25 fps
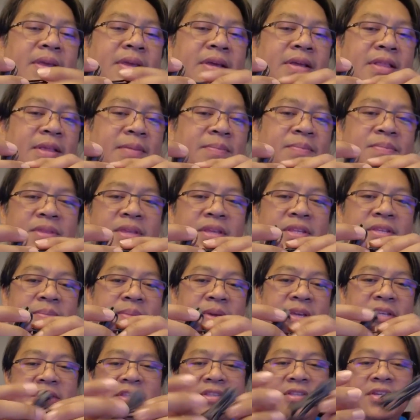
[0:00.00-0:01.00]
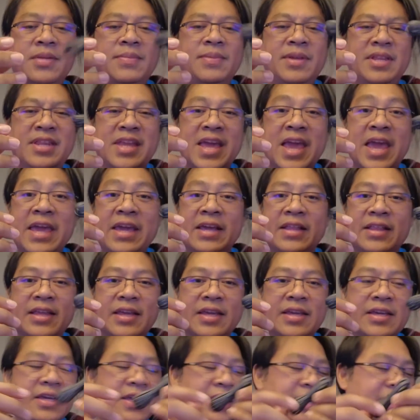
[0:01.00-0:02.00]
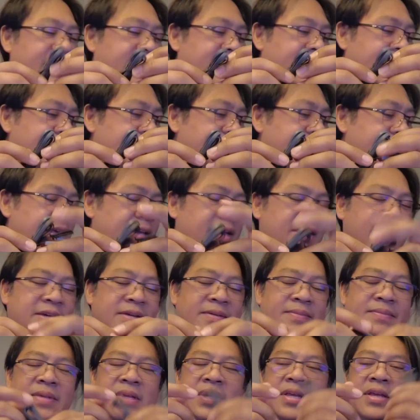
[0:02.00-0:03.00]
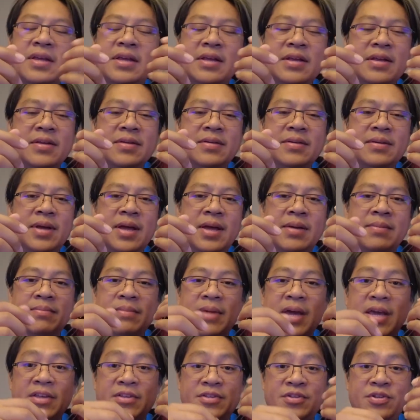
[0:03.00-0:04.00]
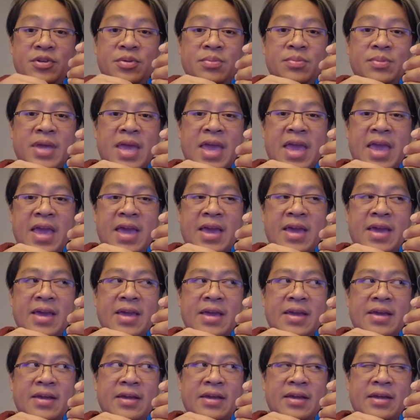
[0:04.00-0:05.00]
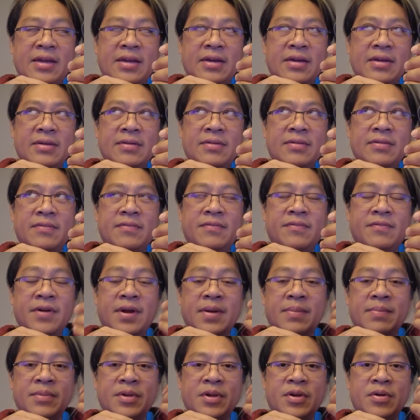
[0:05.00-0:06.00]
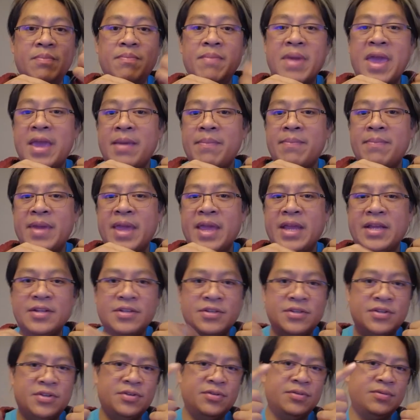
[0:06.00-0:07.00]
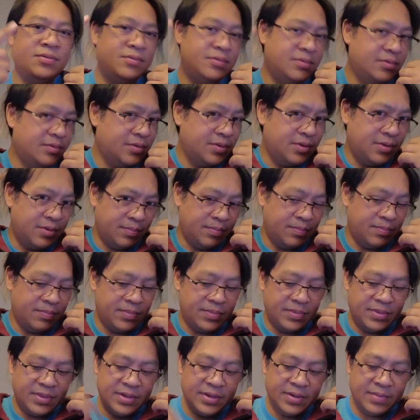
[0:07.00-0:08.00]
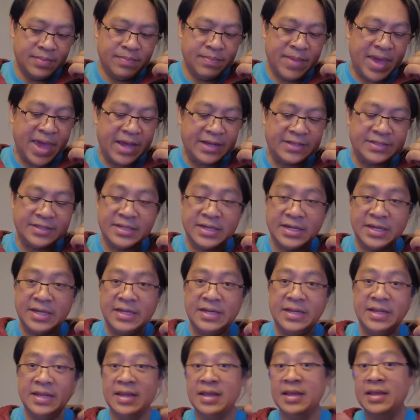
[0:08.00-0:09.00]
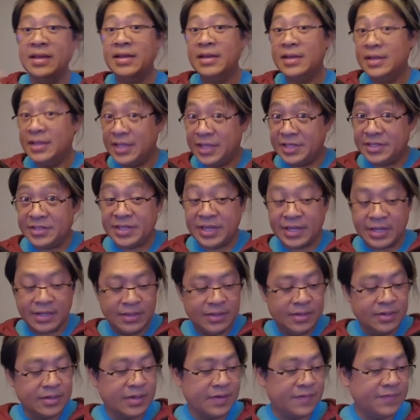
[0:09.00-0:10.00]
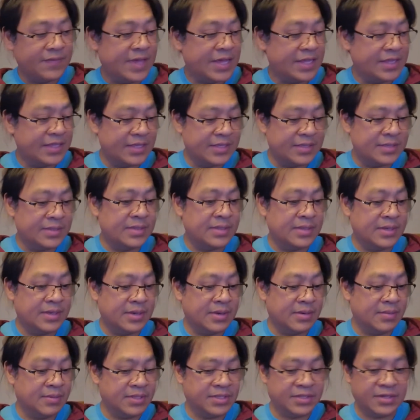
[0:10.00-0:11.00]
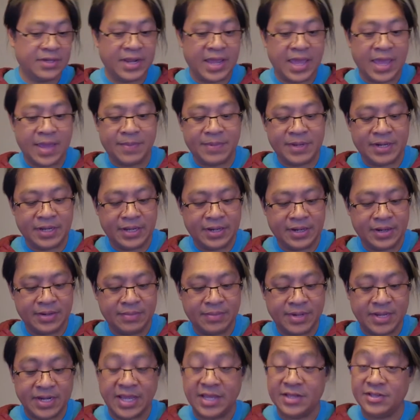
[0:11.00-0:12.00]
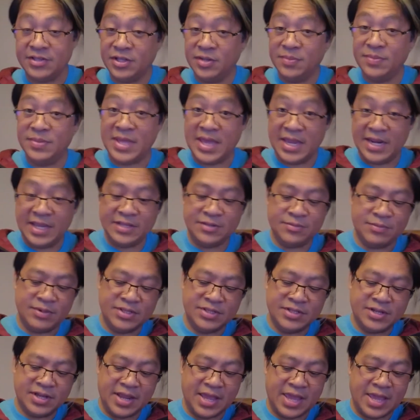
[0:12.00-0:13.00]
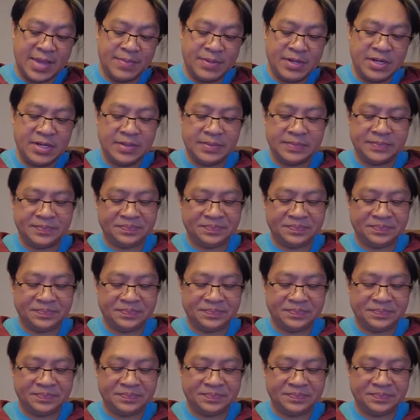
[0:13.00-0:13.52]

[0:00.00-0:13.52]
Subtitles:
clip this, because it's going to be dangling, and that's I assume from your backpack to the backside. Let's take a look if that is what's going to happen here, but I assume that is what's going to happen